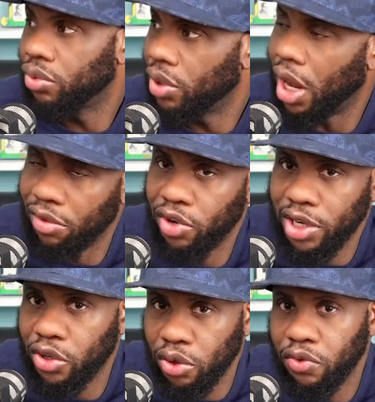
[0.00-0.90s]
now I have really
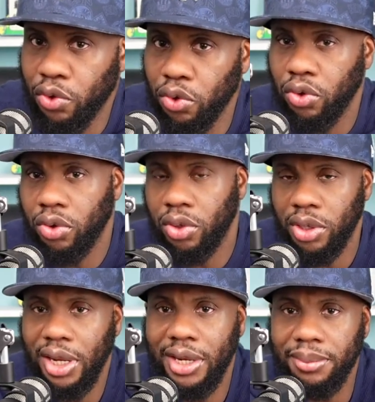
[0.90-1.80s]
nothing to do
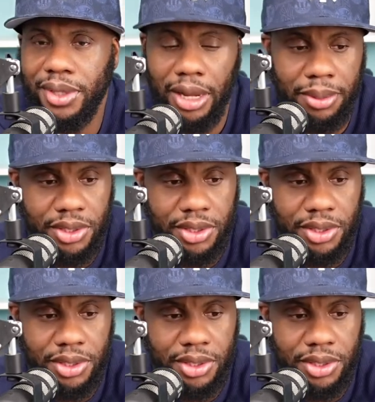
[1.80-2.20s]
in them time.